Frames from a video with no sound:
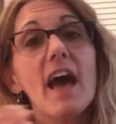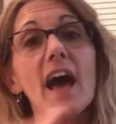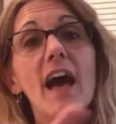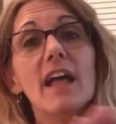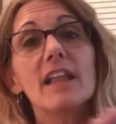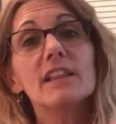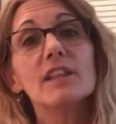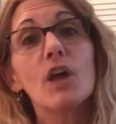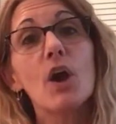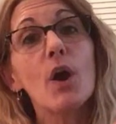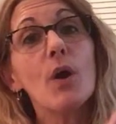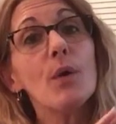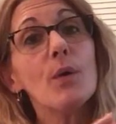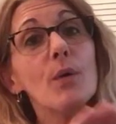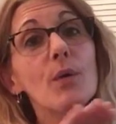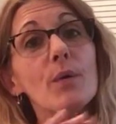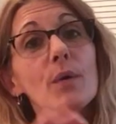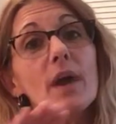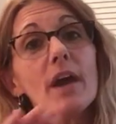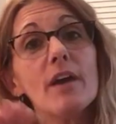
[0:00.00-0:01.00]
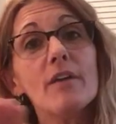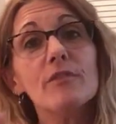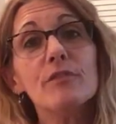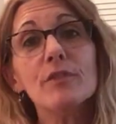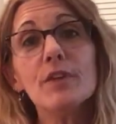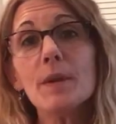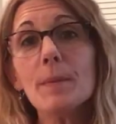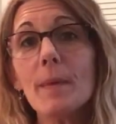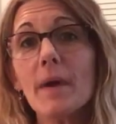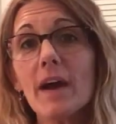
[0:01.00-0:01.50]
Hello,
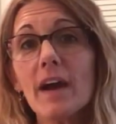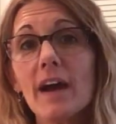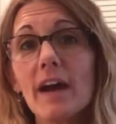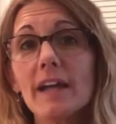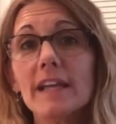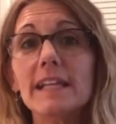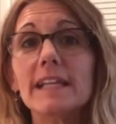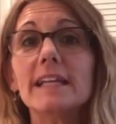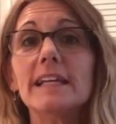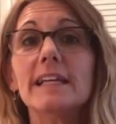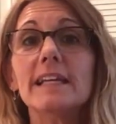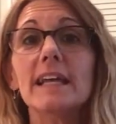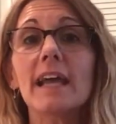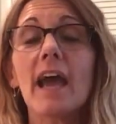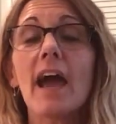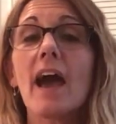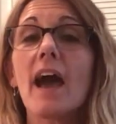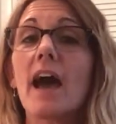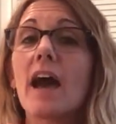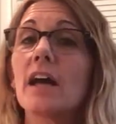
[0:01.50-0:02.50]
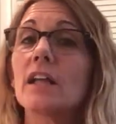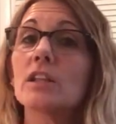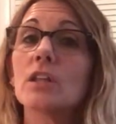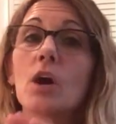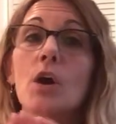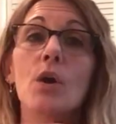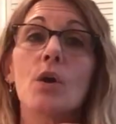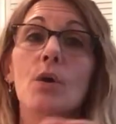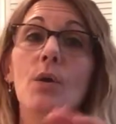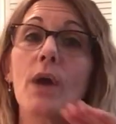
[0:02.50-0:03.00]
everybody.
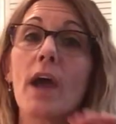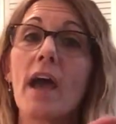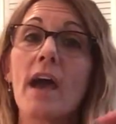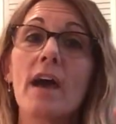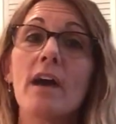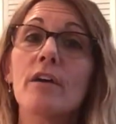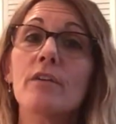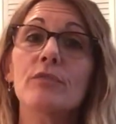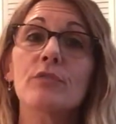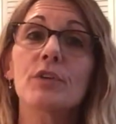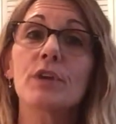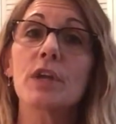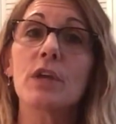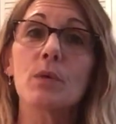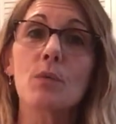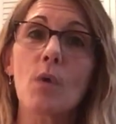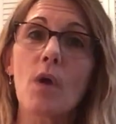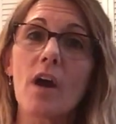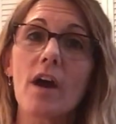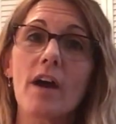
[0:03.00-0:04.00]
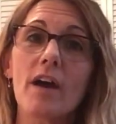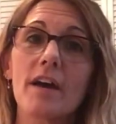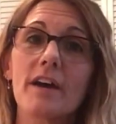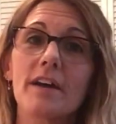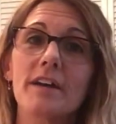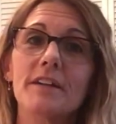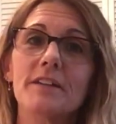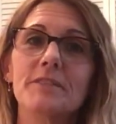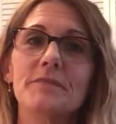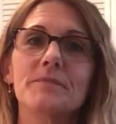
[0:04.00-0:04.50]
Hello,
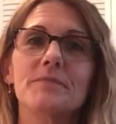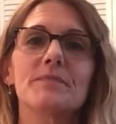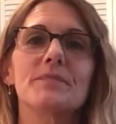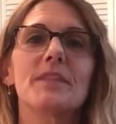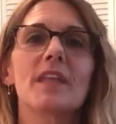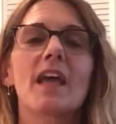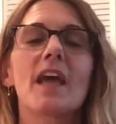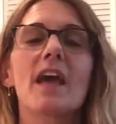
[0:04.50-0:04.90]
everyone.